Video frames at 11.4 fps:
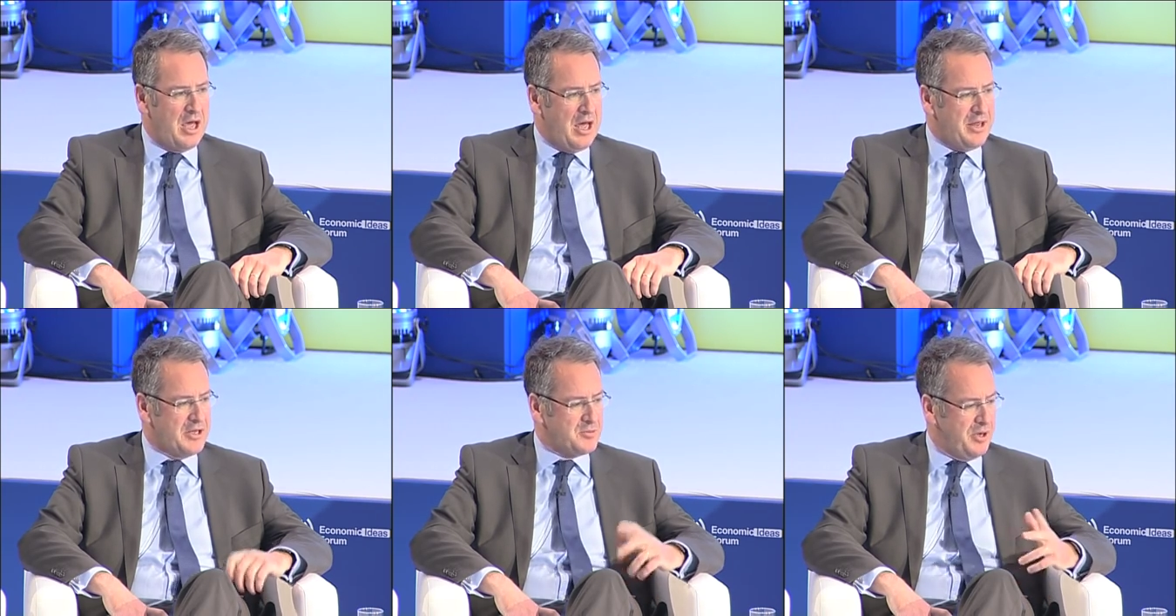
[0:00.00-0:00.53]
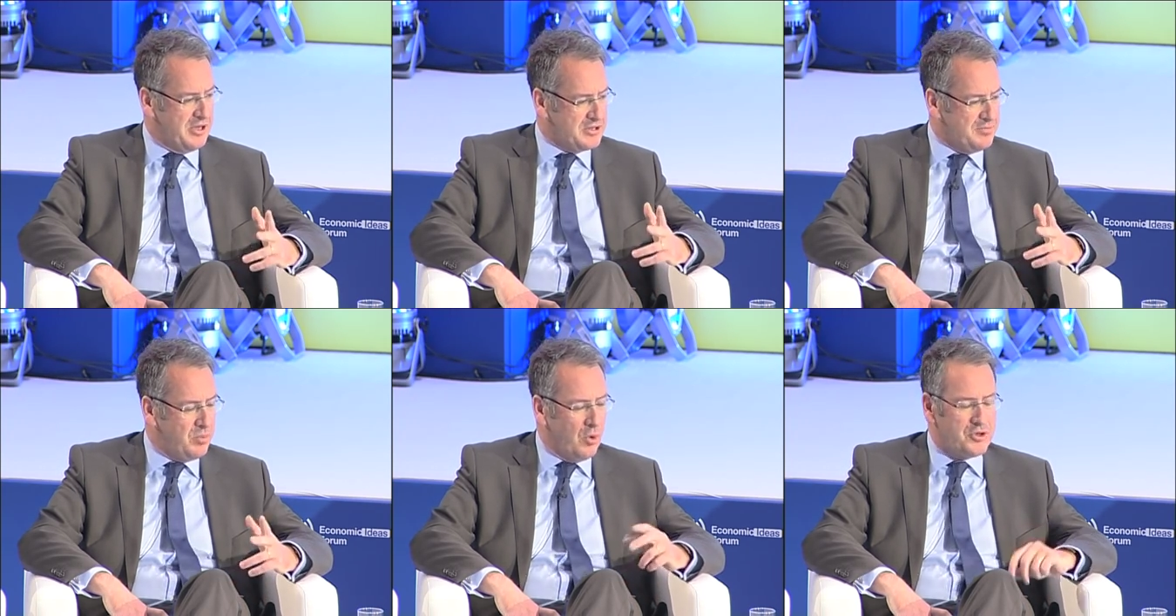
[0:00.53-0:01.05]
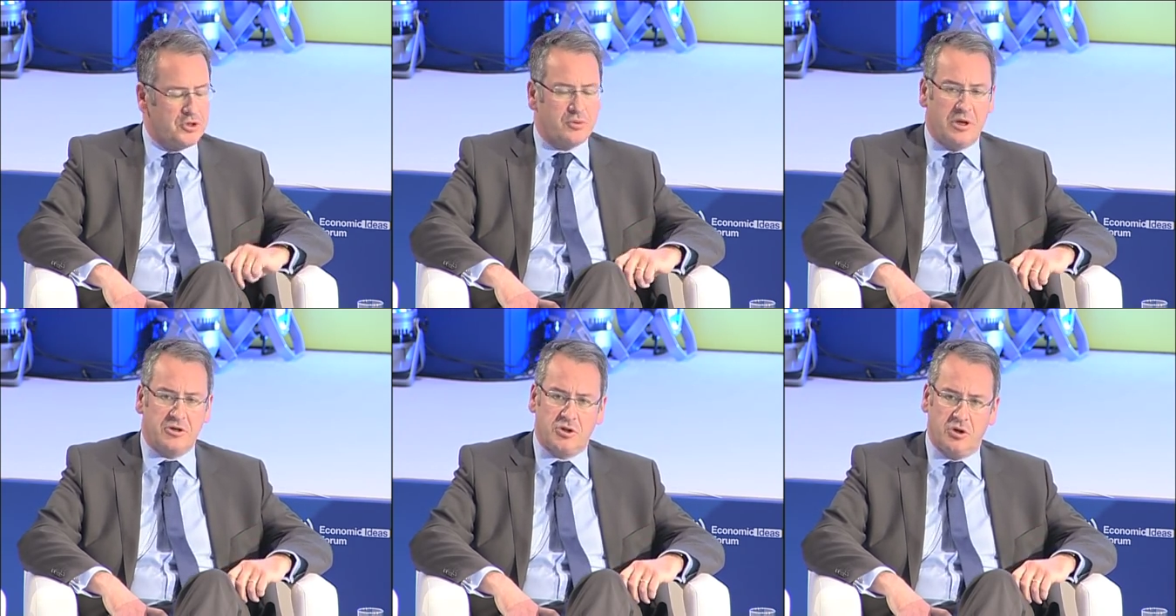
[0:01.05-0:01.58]
And that's why I think it's important to
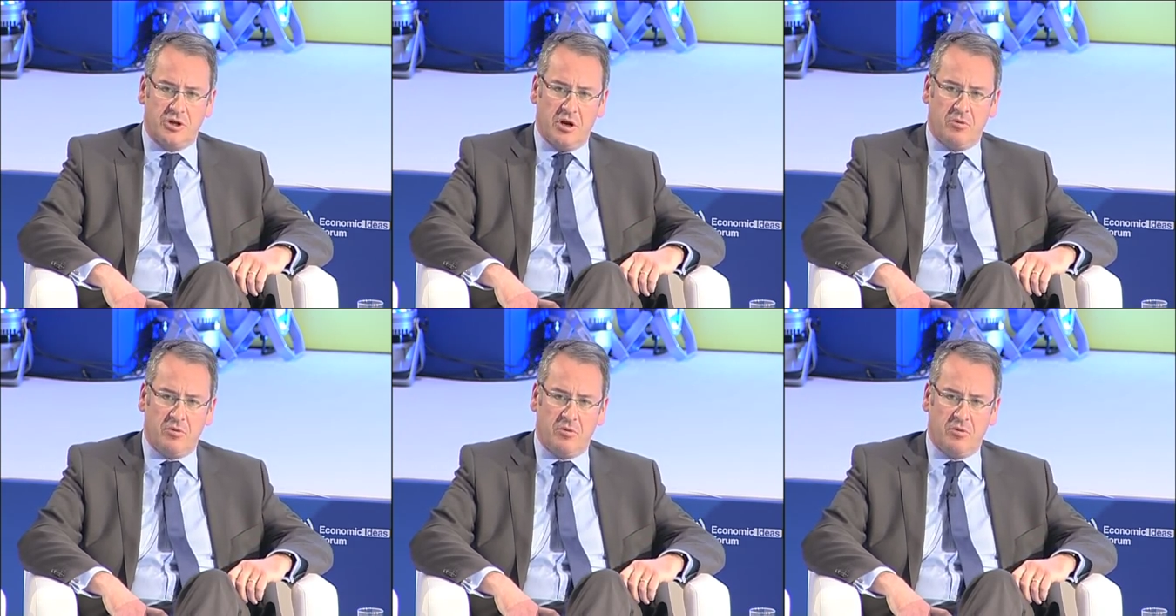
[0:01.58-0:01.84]
ensure that